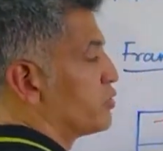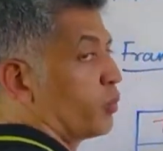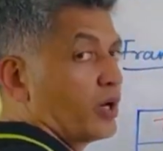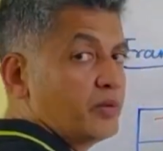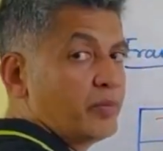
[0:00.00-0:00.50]
So
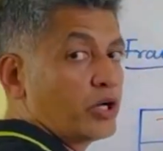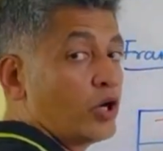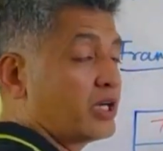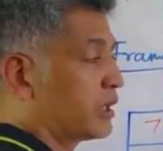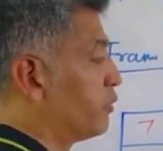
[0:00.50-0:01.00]
1 may
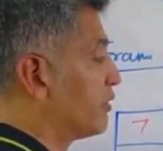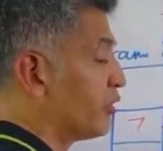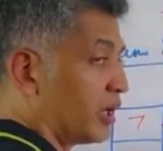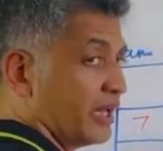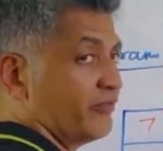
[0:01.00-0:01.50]
not required
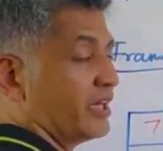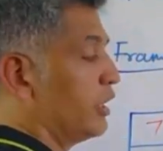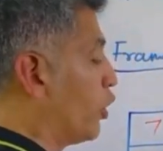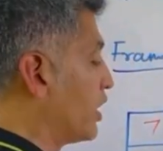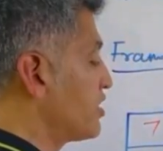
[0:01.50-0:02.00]
for very
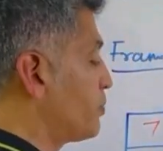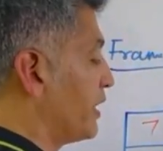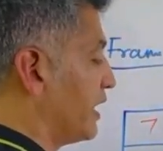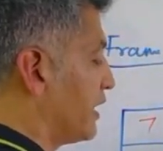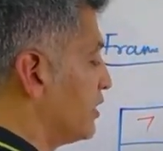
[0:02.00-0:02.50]
longest
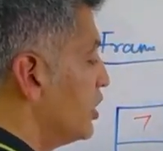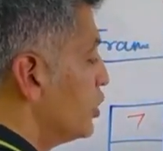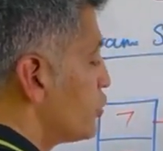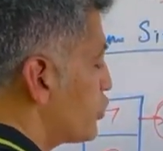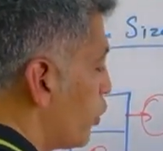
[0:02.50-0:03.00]
period.
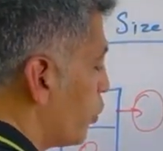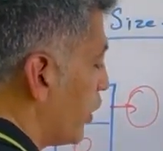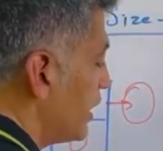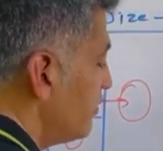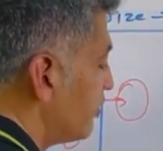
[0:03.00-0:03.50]
So
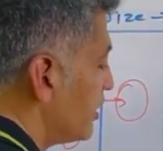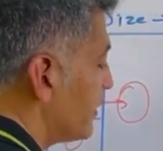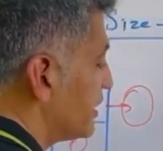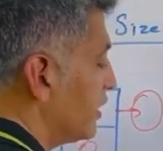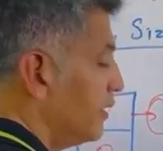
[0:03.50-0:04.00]
1
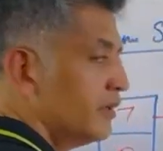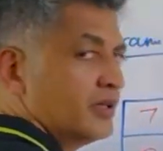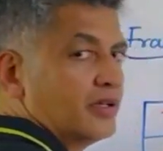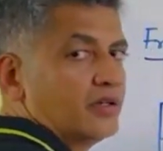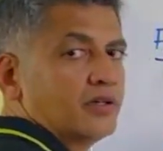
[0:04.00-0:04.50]

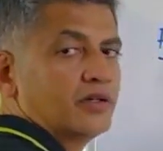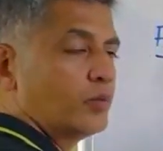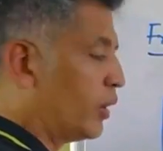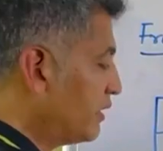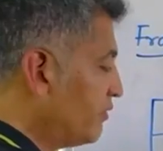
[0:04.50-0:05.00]

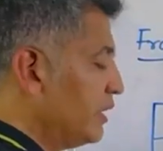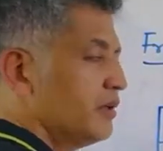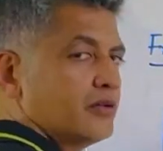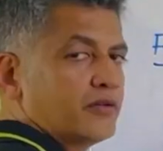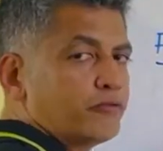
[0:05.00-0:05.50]

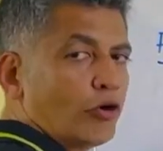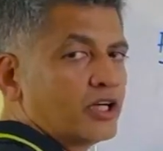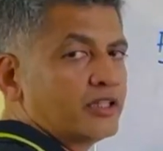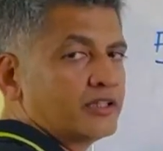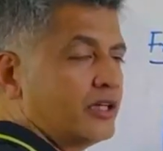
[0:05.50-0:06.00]
will fall
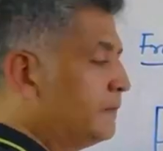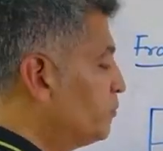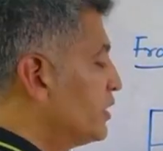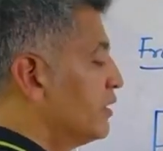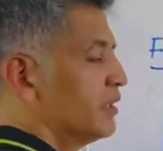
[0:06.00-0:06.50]
in
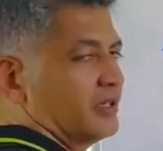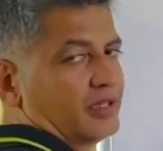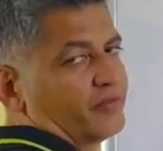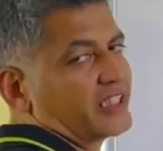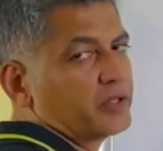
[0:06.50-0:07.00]
the
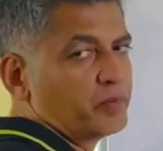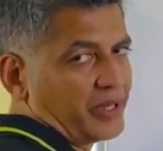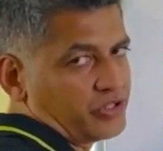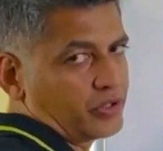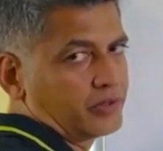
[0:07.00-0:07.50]
victim
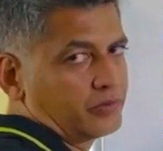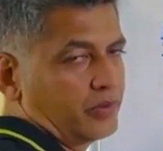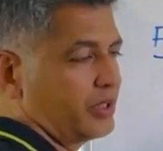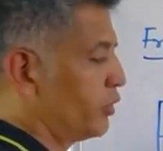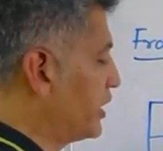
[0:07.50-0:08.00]
page.
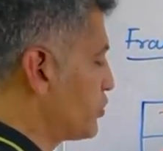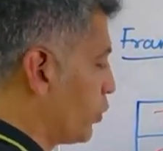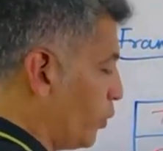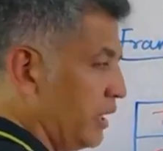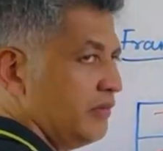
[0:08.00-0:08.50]
Right? Okay. So
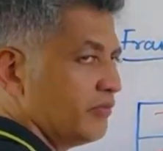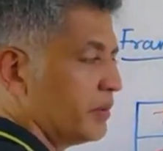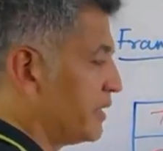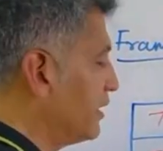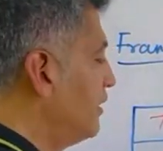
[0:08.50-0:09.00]
1 will
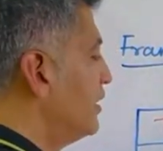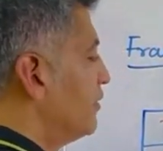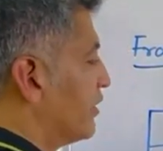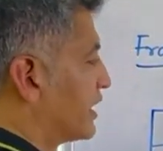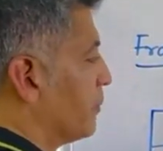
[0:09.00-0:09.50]
be the
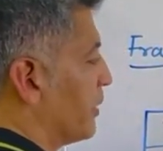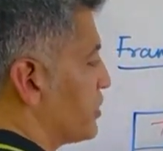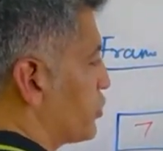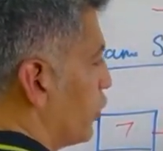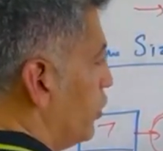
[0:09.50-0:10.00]
victim page.
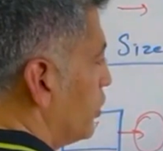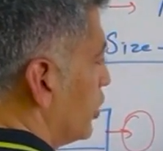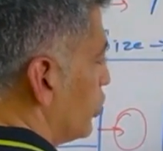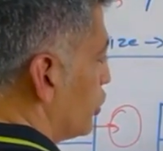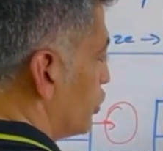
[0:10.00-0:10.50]

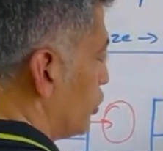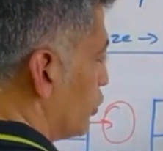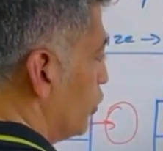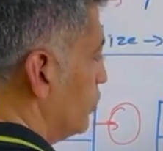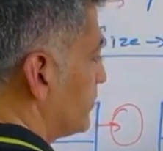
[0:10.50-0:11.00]
So
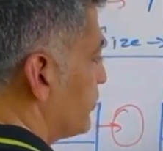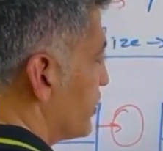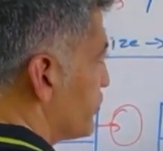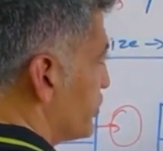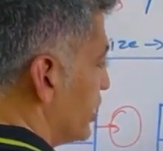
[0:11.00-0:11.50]
2,
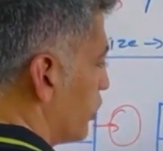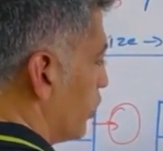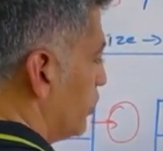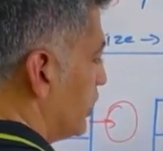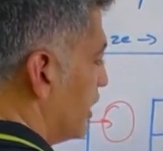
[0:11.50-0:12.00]

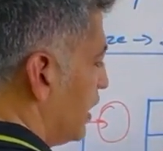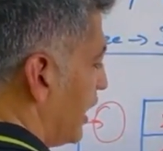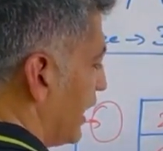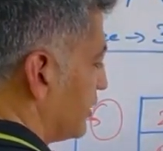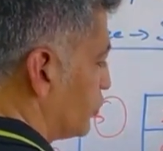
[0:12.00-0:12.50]
0,
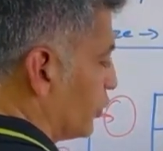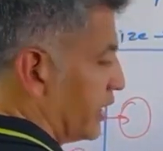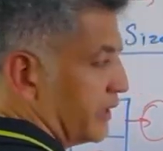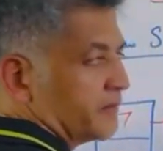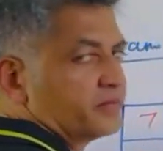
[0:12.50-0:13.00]
and
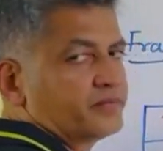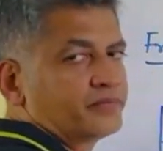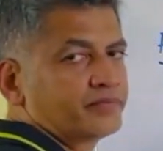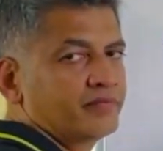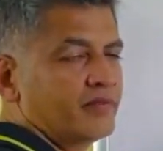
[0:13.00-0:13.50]
3.
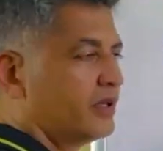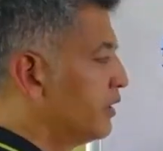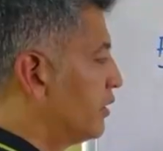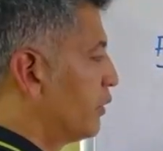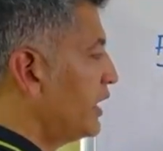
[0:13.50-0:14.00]

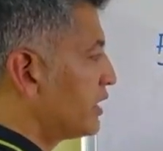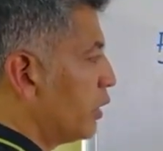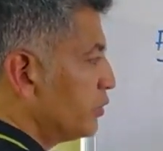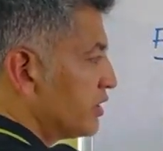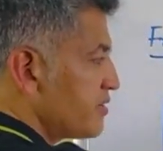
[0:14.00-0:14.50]
Right?
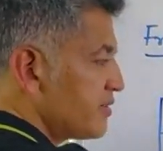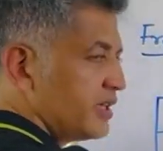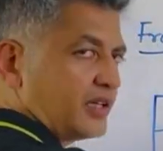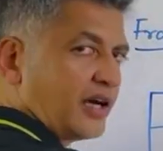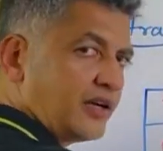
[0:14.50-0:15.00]
Now this is
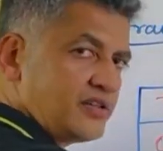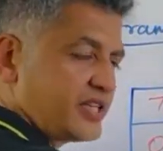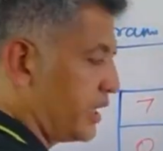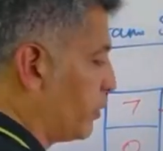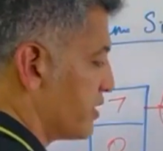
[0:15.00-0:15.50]
the current
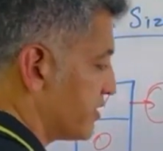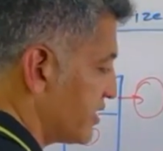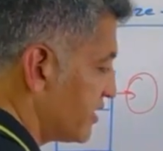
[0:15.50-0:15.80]
sequence.